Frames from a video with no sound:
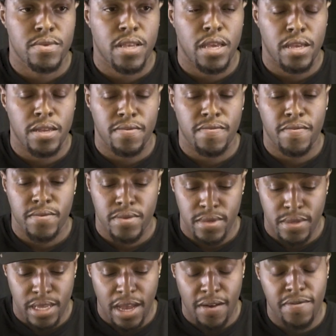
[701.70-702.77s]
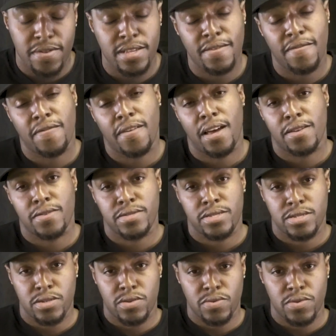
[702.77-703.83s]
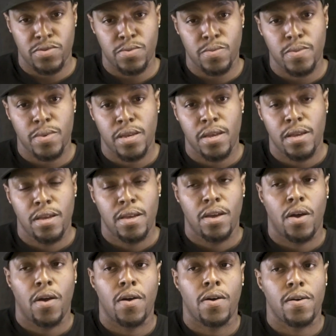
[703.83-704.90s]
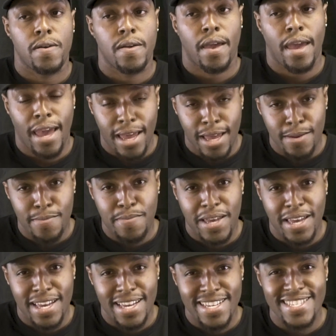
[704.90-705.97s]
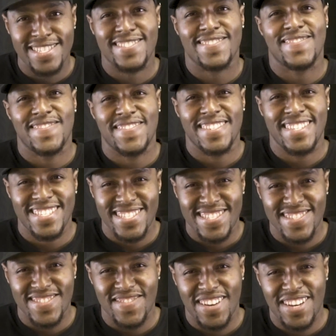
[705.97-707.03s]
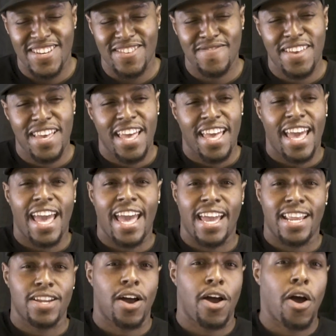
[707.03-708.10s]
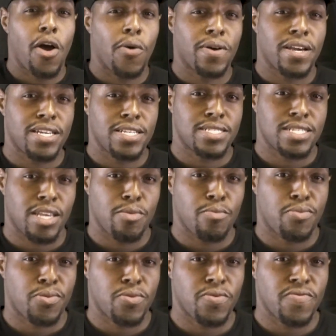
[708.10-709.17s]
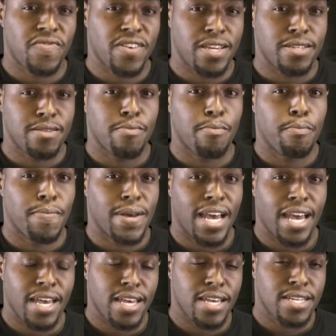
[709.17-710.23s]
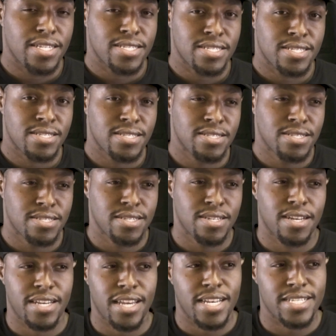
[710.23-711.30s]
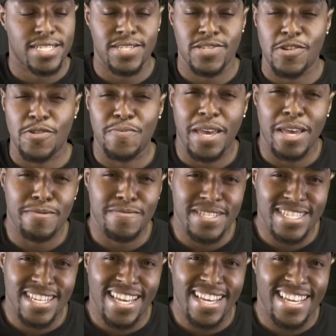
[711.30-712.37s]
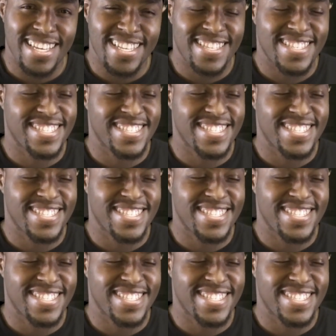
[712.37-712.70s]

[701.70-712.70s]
and definitely follow the group AIM page on Instagram at Always Improving Minds. I guess the domain was taken,